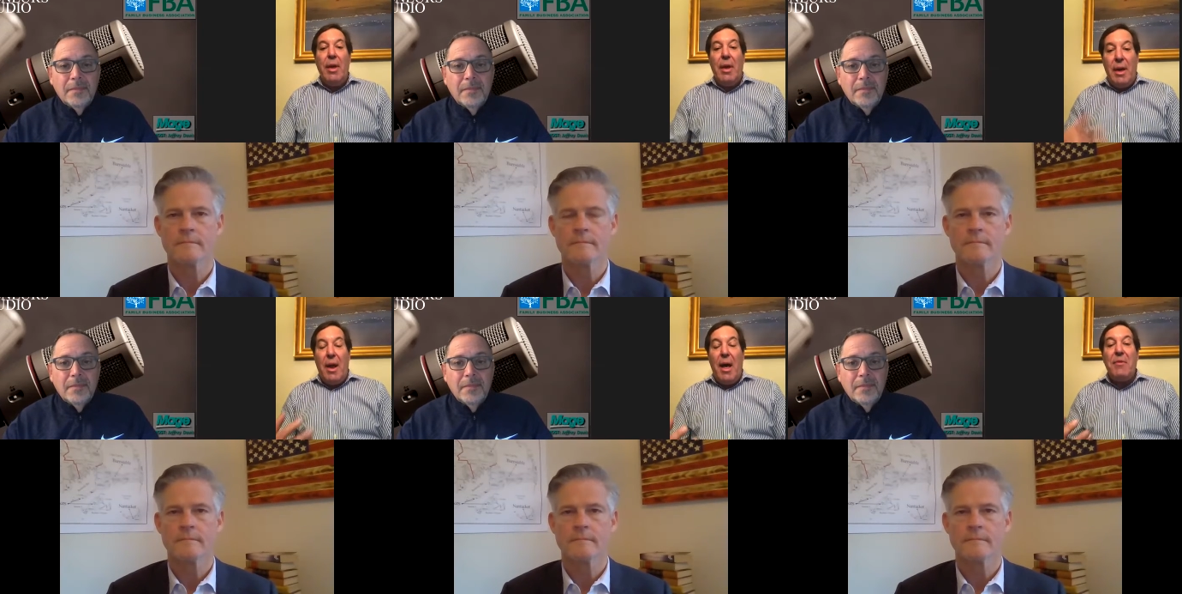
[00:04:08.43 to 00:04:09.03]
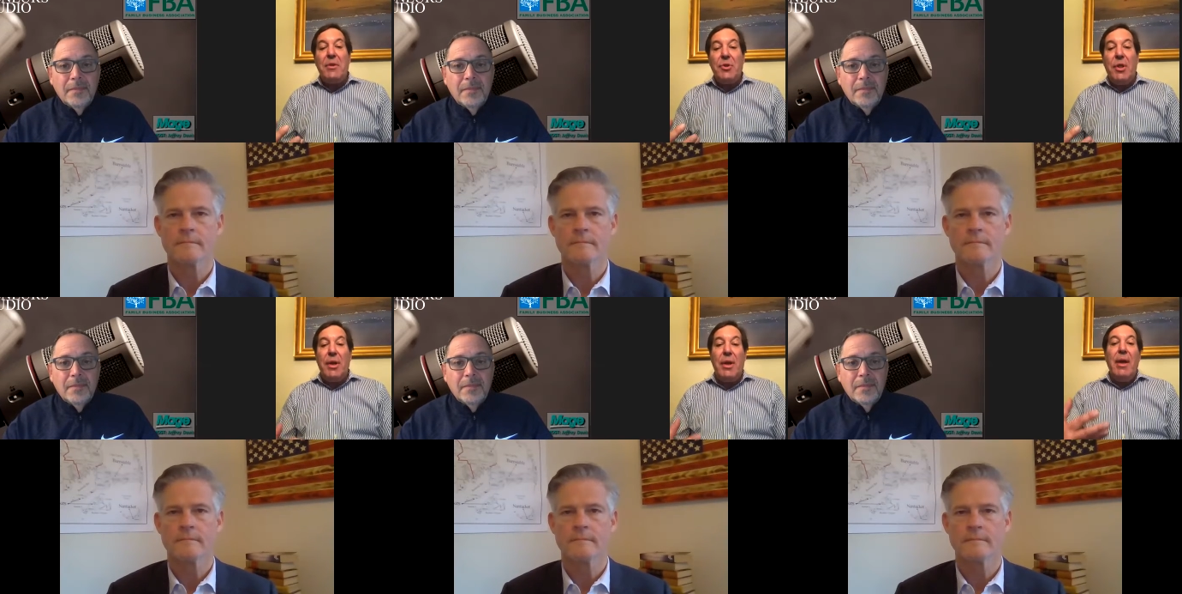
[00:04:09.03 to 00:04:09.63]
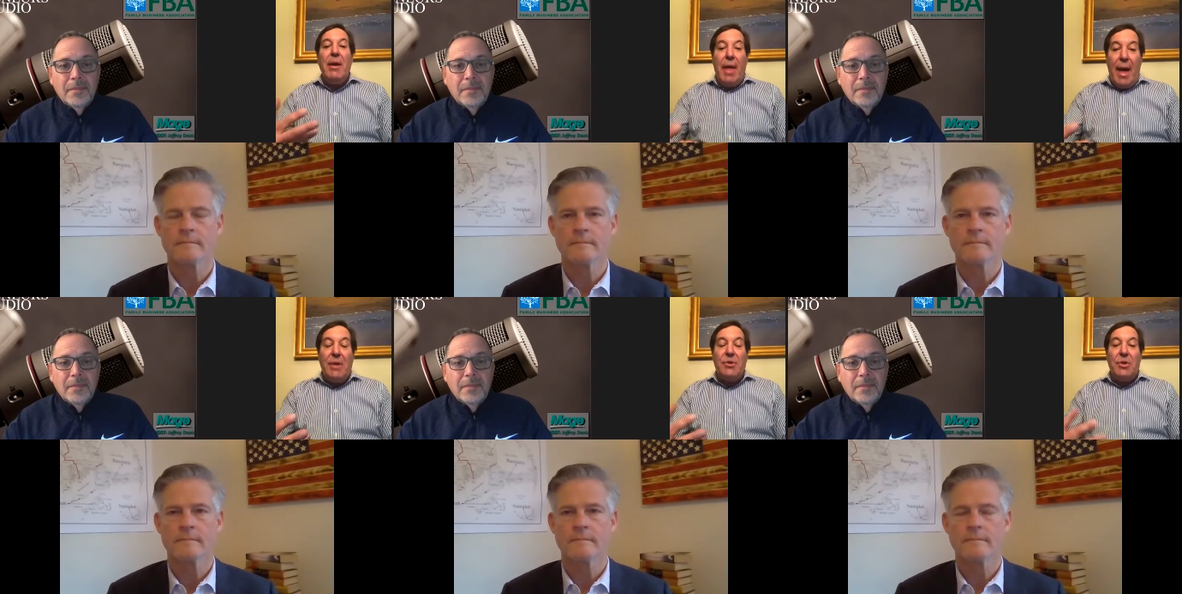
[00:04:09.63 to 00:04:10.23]
Speaker 1: And obviously,
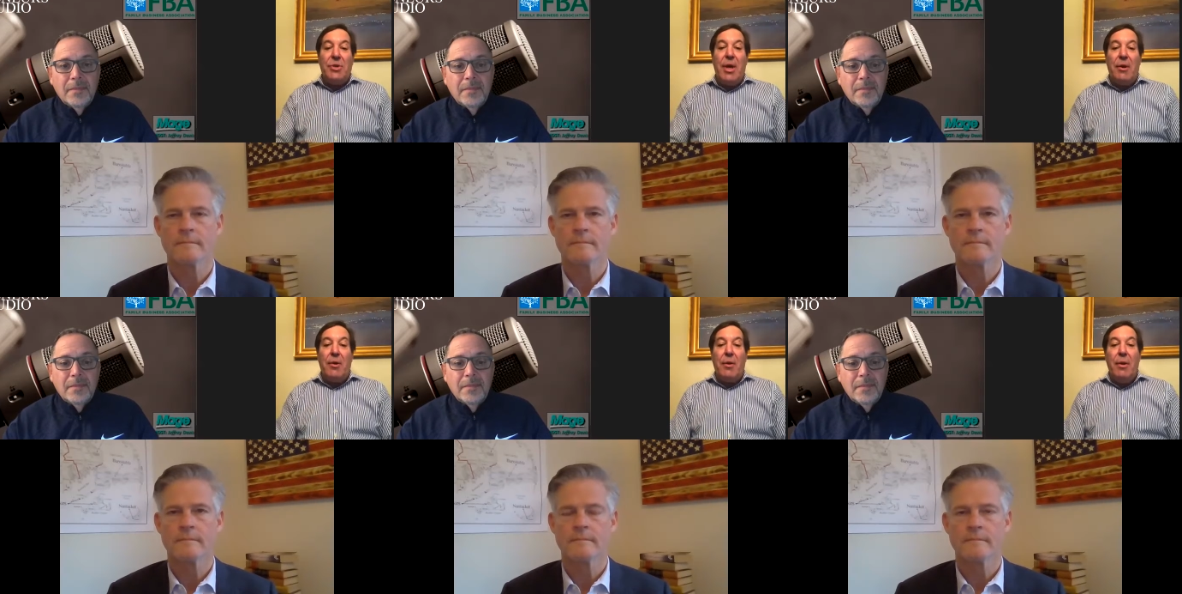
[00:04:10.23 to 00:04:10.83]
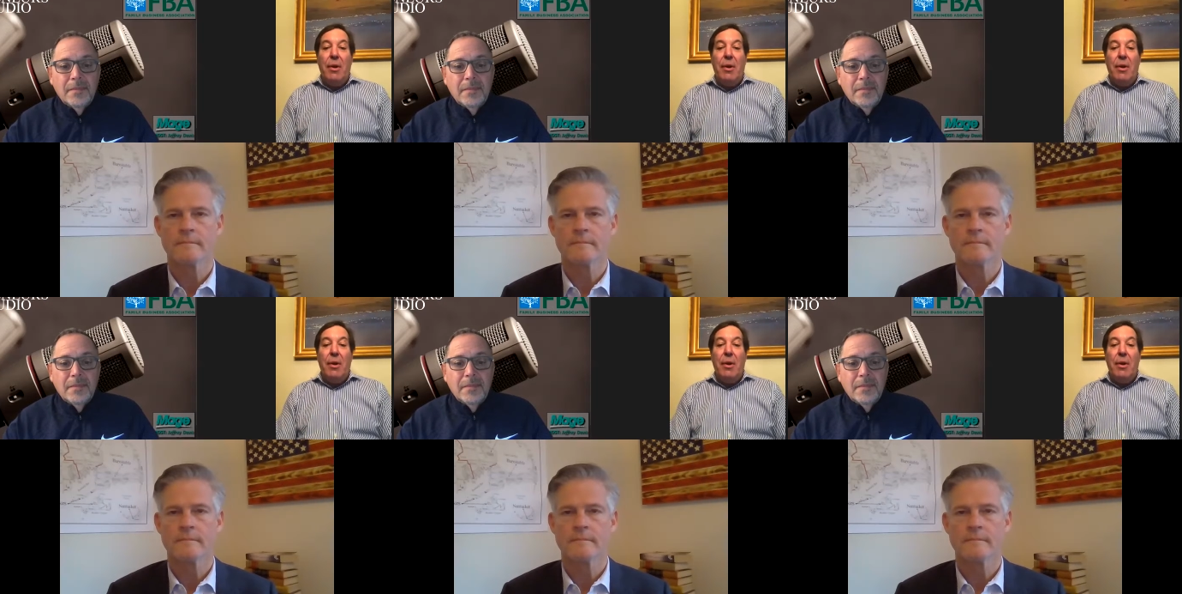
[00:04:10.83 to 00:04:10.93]
as a senator,